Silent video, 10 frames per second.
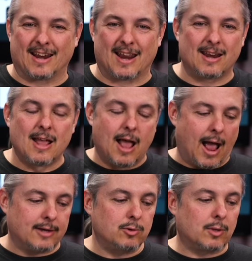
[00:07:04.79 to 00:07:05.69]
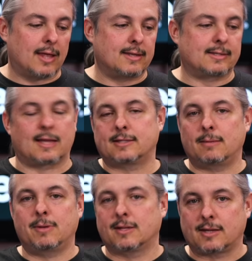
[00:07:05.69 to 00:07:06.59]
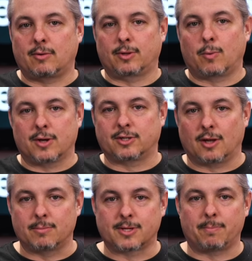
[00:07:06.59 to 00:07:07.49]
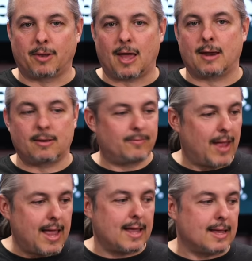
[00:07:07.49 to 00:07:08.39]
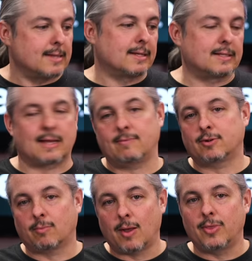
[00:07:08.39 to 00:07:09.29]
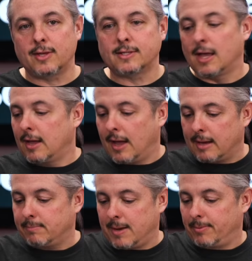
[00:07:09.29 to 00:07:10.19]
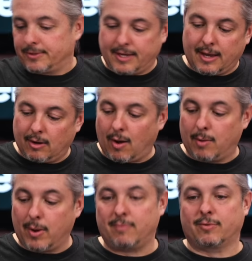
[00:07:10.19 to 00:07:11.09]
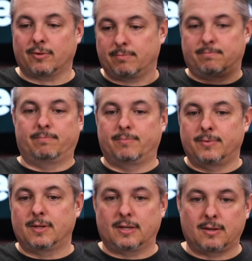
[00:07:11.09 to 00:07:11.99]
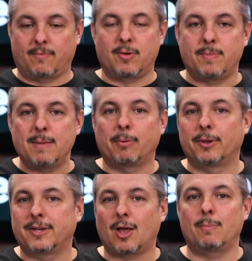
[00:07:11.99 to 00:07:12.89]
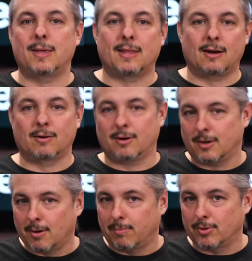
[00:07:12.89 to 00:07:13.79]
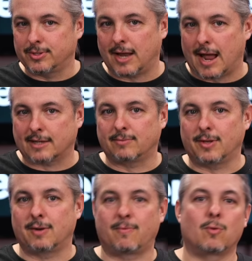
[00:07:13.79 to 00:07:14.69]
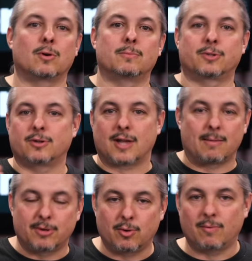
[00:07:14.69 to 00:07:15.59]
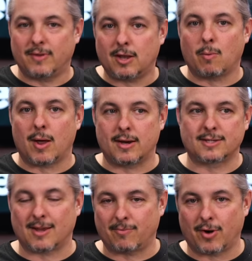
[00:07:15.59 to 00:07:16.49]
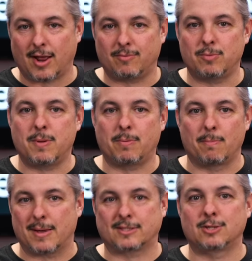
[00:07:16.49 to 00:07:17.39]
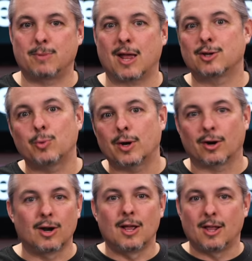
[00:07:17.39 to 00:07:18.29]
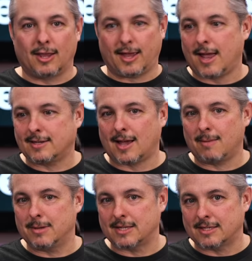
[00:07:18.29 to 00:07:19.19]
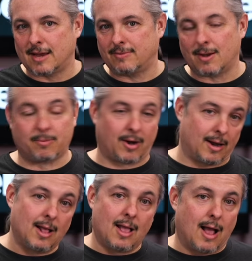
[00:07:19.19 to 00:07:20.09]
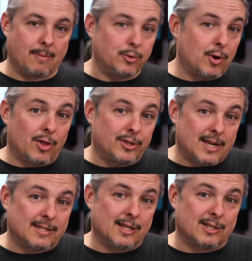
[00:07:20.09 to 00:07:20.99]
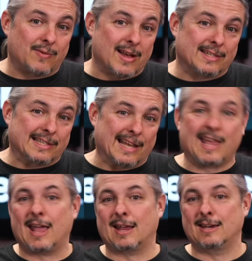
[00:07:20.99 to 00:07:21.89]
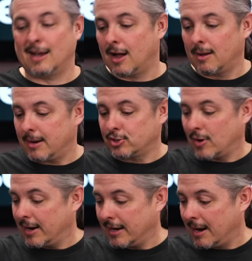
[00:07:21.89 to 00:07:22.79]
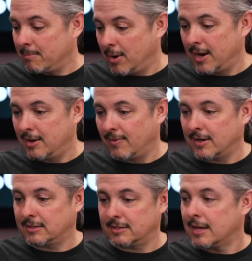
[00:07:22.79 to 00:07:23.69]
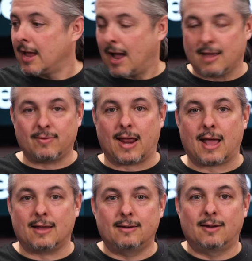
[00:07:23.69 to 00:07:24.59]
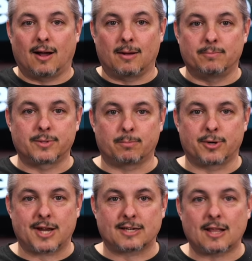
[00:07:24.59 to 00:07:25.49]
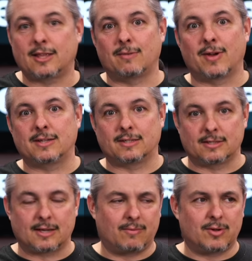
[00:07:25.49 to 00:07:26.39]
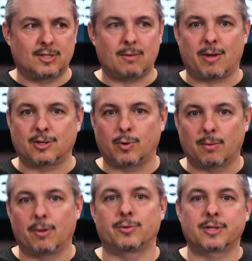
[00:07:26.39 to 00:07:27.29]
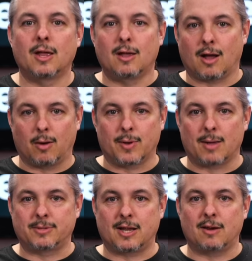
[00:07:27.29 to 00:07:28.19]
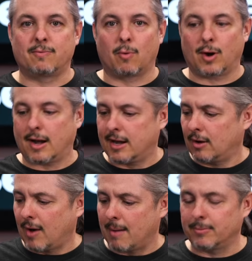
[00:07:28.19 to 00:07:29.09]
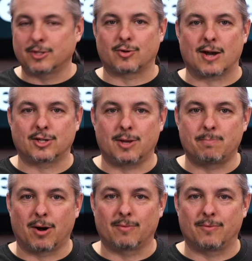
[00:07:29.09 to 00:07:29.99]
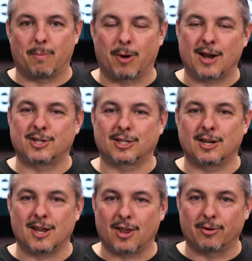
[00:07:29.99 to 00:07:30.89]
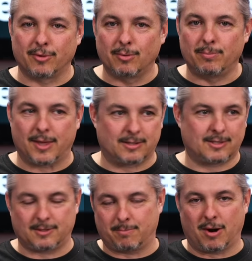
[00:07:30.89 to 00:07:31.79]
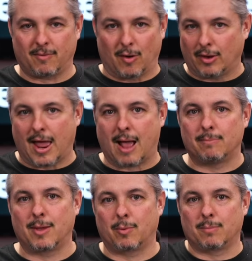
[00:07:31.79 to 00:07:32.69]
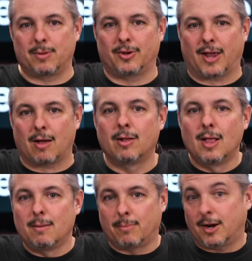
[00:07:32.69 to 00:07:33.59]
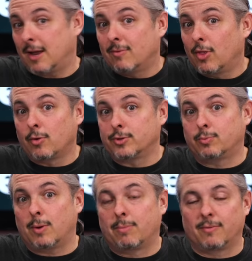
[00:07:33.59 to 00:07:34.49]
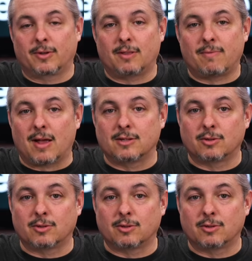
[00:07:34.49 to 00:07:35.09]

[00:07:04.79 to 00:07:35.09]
And I do a lot of this testing because I know the question comes up a lot of, hey, is it safe to run this? And people say, you know, I wait for a few people to tell me that are you know posting actively into forums or Tom to do a video on this. I've already had a few people message me on Twitter like, "Hey Tom, is it safe to upgrade?" I'm doing all the testing as fast as I can uh, and trying it on many devices. I even had um, some Protectli devices, and if you see my Twitter post, uh, we updated for it. I didn't grab them because they're actually part of a project in the other room that's part of our lab that we're building out. But even those went perfectly fine.